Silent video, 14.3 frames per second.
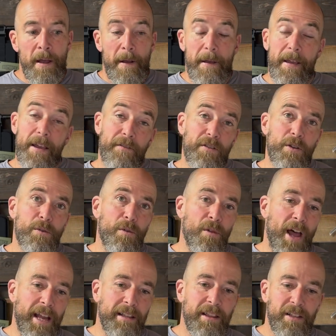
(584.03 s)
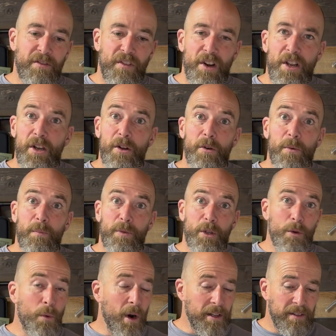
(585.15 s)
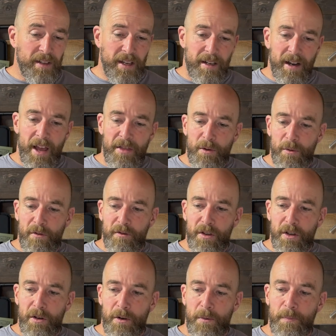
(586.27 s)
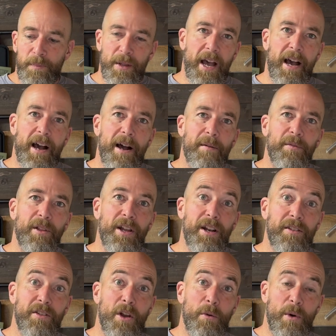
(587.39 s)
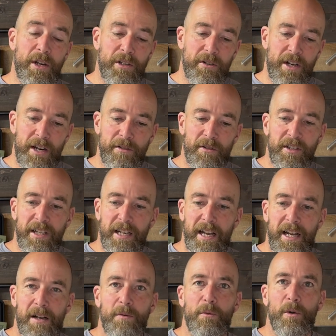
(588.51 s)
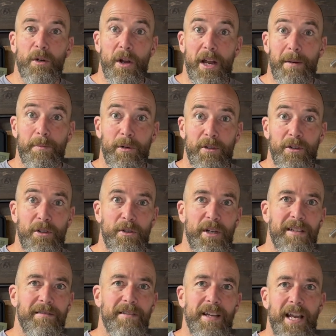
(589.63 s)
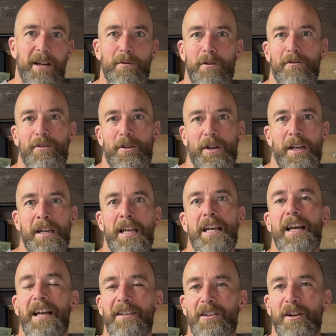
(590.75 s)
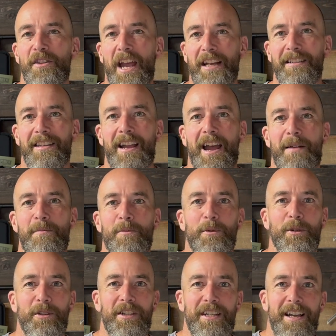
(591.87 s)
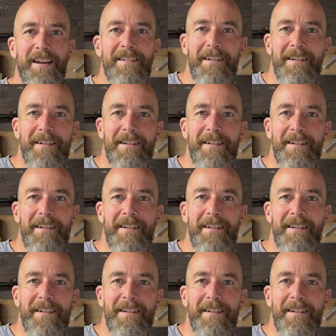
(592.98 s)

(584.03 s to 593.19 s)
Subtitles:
If you like this video, you want to see another review, let us know what you're interested in. We'll go ahead and pursue it and review it. Until next time, we'll see you.